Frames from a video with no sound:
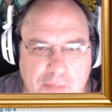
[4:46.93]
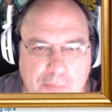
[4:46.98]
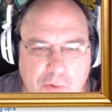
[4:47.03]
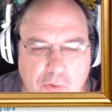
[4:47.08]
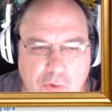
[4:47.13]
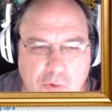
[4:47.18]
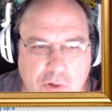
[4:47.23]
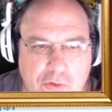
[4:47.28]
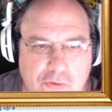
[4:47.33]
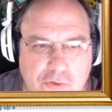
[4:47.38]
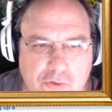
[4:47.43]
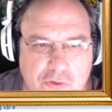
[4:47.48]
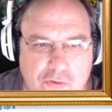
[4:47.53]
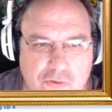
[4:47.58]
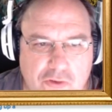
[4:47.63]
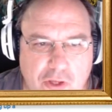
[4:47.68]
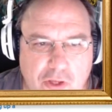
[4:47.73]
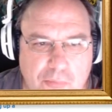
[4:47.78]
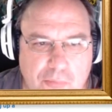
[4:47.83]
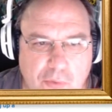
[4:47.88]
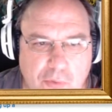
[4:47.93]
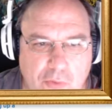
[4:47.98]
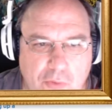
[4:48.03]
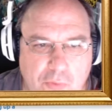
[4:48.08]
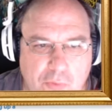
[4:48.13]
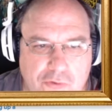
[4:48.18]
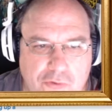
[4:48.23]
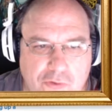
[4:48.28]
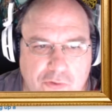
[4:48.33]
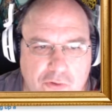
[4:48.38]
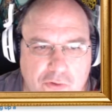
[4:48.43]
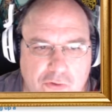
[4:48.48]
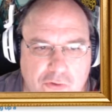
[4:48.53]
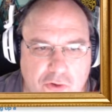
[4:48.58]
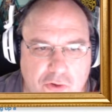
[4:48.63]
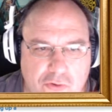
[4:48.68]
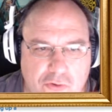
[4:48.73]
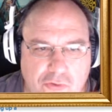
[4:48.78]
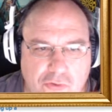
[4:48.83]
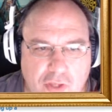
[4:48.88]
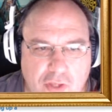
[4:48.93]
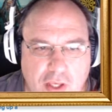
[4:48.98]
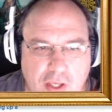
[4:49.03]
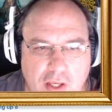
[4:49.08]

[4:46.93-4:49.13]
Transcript: According to the Checkpoint researchers,